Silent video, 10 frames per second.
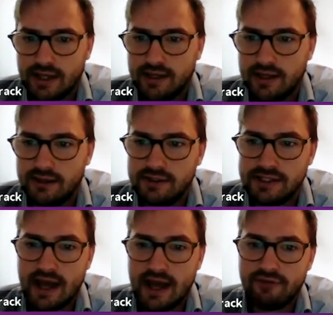and that there
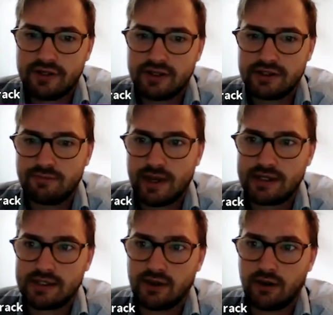is evidence
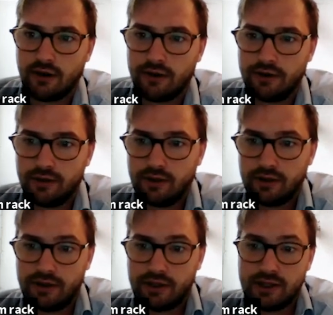based on
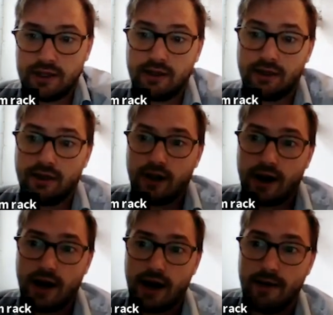the
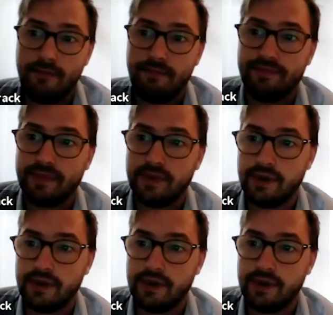on